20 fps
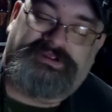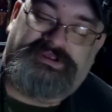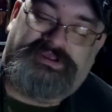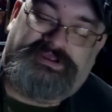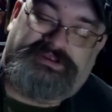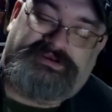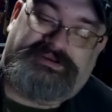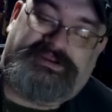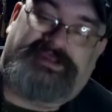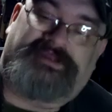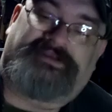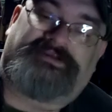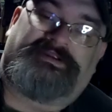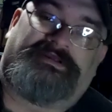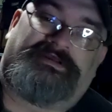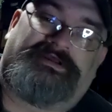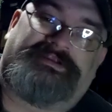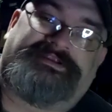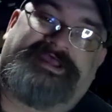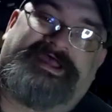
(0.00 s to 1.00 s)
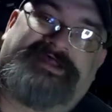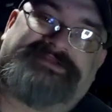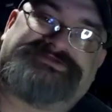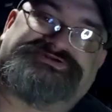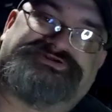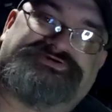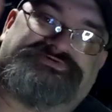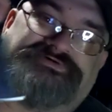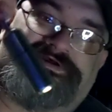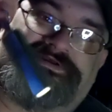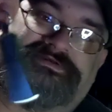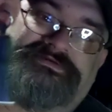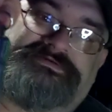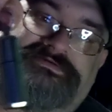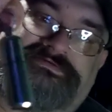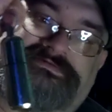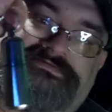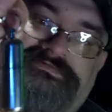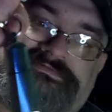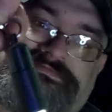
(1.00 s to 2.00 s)
And then attached to it,
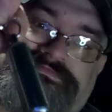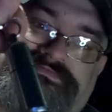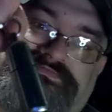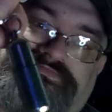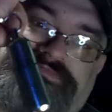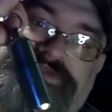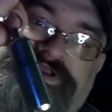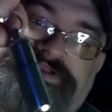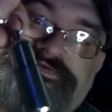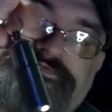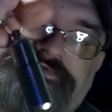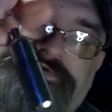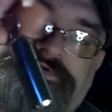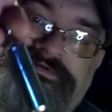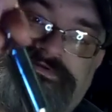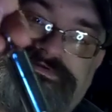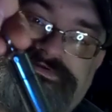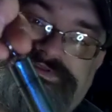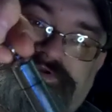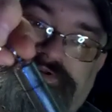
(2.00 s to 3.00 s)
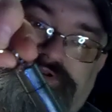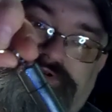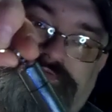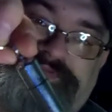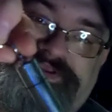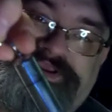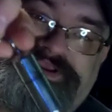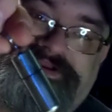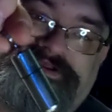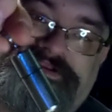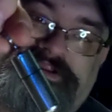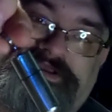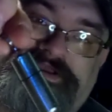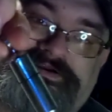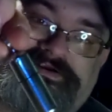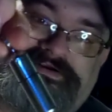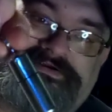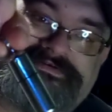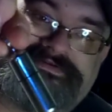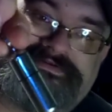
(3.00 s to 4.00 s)
that's one of those little peanut
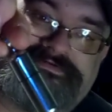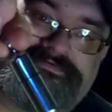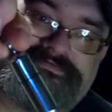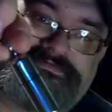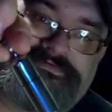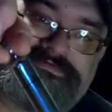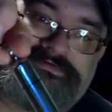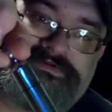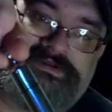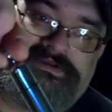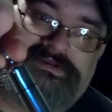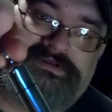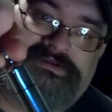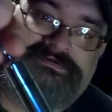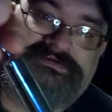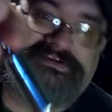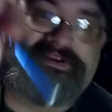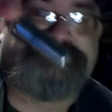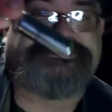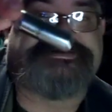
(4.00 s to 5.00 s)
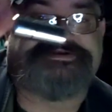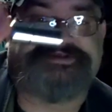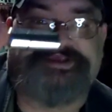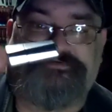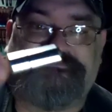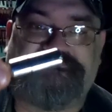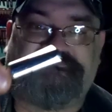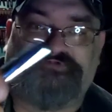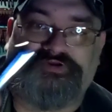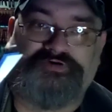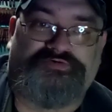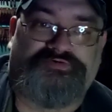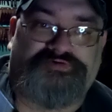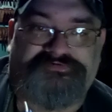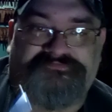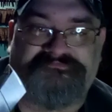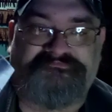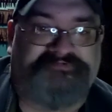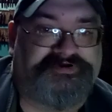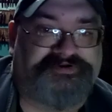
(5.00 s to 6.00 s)
lighters. Takes the same fluid,
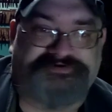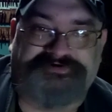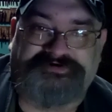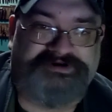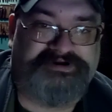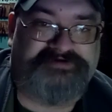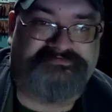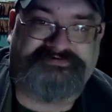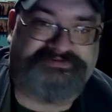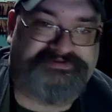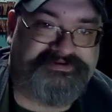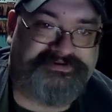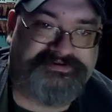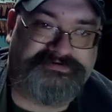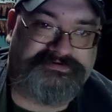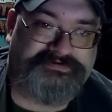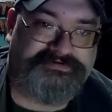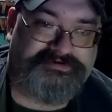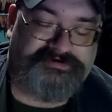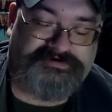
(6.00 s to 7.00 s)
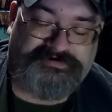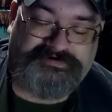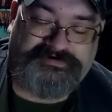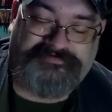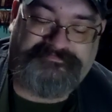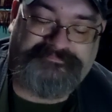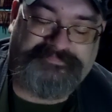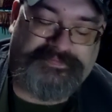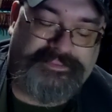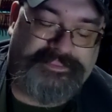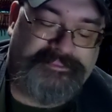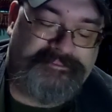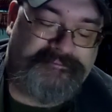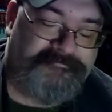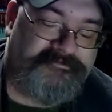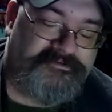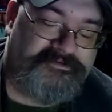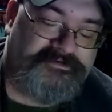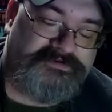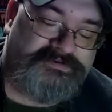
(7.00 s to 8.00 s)
filter and everything, or
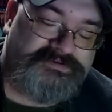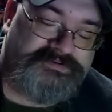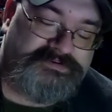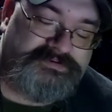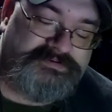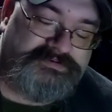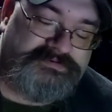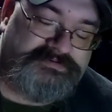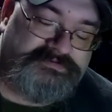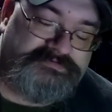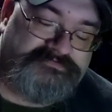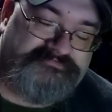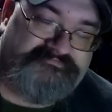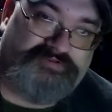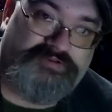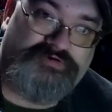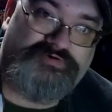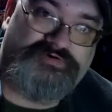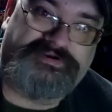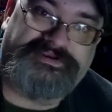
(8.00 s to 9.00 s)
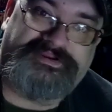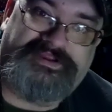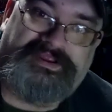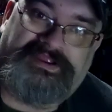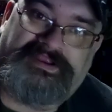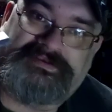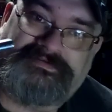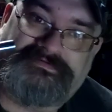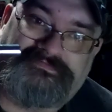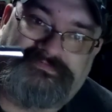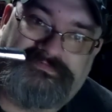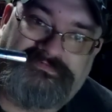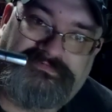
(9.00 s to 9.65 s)
fluid and